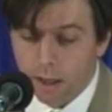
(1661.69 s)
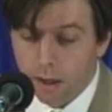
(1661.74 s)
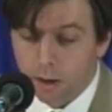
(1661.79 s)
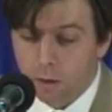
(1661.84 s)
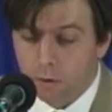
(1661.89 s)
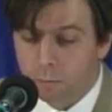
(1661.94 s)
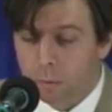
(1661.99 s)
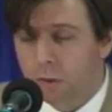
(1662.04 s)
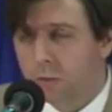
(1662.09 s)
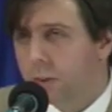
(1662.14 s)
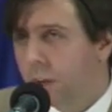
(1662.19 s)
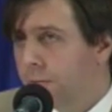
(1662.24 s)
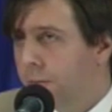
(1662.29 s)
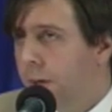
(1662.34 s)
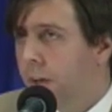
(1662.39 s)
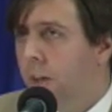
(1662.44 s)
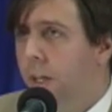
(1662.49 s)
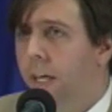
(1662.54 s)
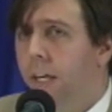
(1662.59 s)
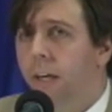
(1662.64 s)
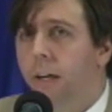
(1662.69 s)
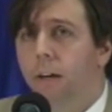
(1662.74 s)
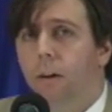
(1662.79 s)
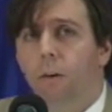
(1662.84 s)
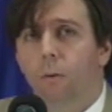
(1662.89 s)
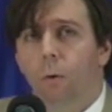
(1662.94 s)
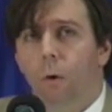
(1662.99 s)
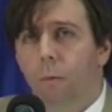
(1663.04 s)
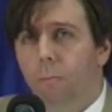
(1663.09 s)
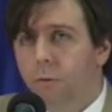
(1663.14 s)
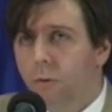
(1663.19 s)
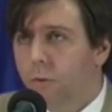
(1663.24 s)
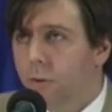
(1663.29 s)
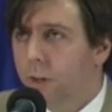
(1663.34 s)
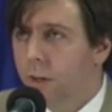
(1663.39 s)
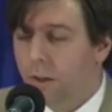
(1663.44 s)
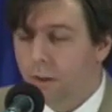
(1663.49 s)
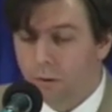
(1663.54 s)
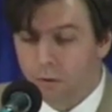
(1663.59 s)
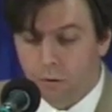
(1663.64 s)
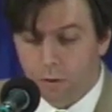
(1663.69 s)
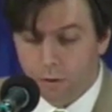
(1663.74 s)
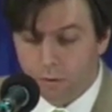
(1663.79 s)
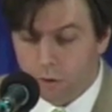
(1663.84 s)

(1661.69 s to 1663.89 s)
Specifically, I'm just going to sort